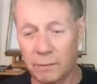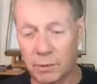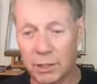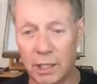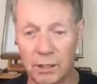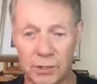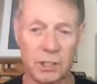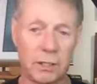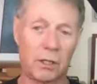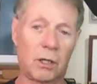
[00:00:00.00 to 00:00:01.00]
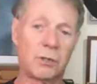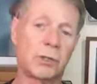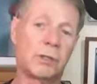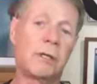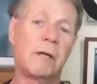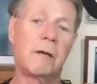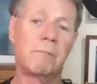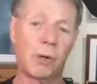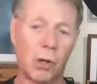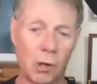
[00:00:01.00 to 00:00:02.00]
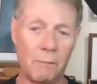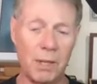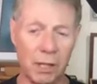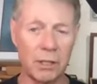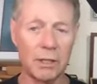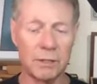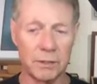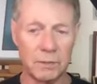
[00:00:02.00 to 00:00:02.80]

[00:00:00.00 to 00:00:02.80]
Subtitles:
cells in the culture per million